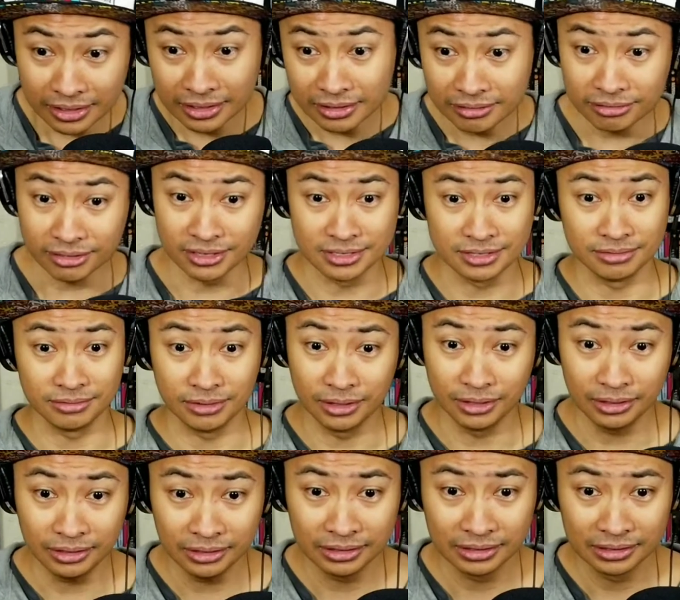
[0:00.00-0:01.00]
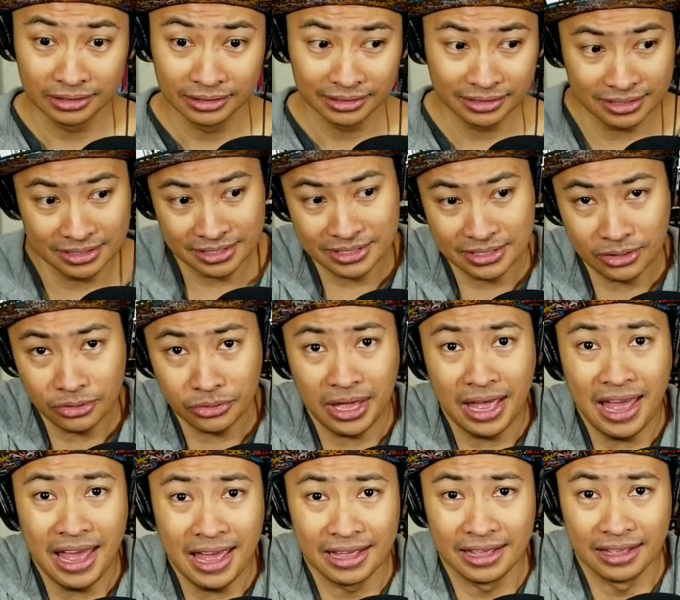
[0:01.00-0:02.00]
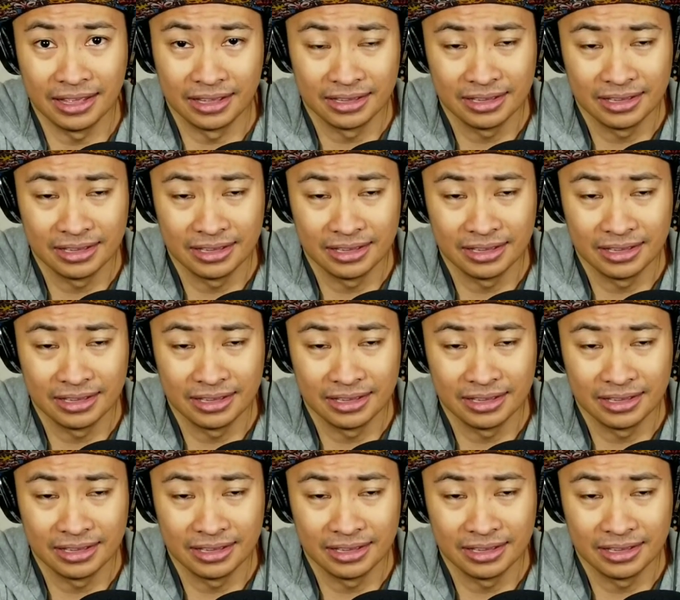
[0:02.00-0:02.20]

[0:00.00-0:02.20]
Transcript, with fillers: first of all, because it's okay.